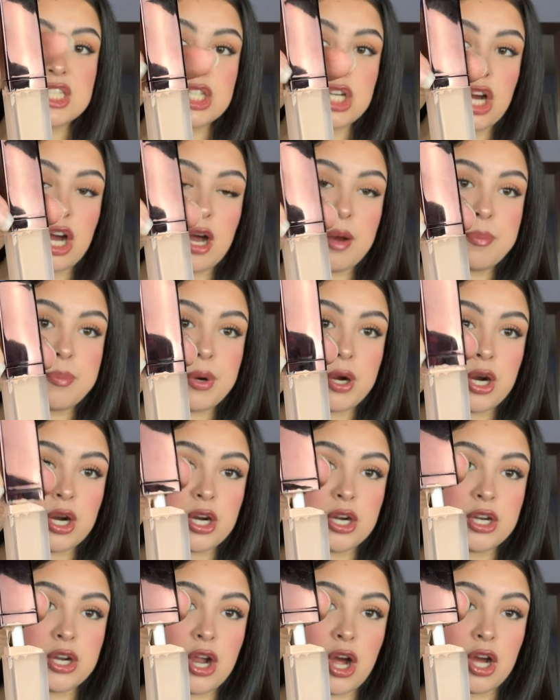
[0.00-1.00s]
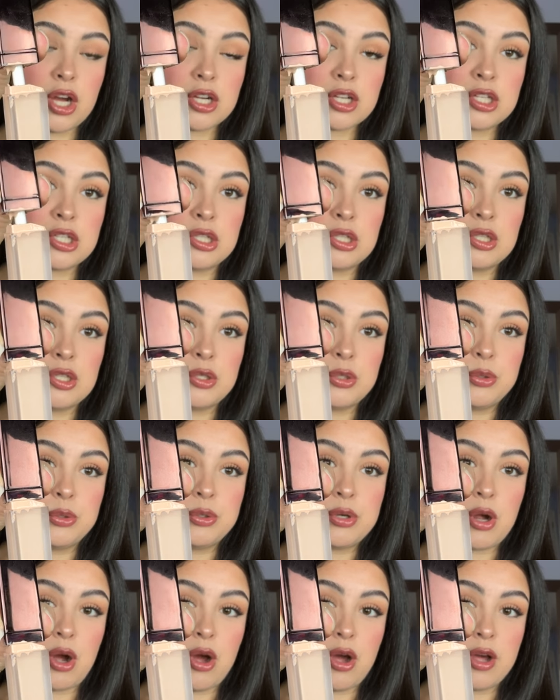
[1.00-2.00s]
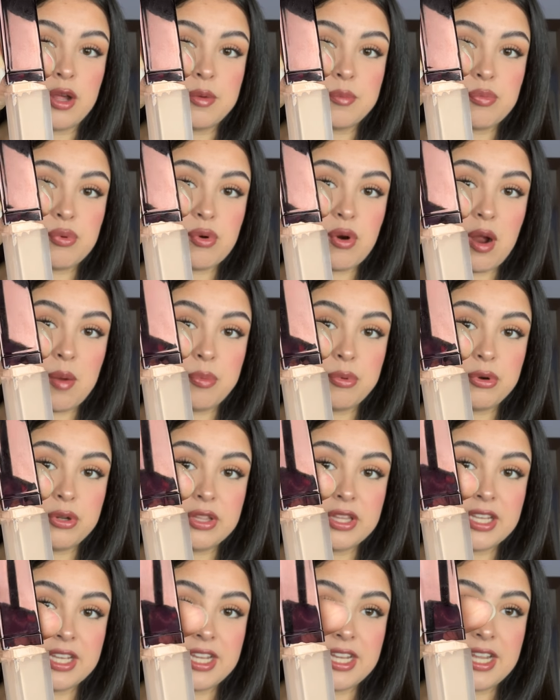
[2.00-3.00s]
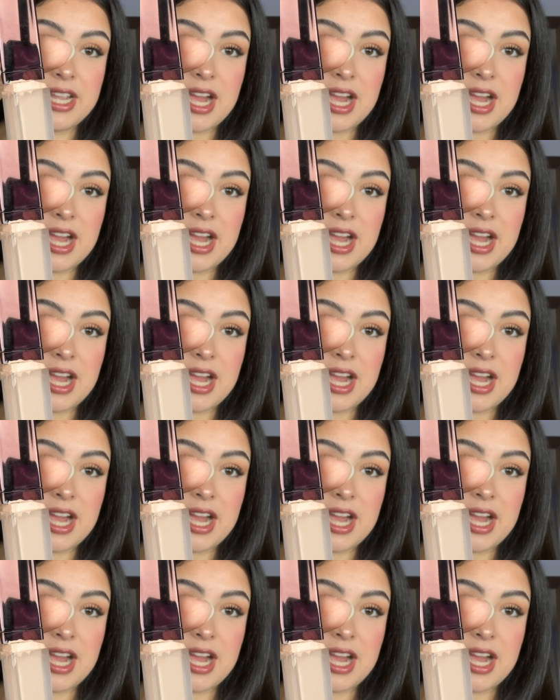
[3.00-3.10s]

top part not glued on properly?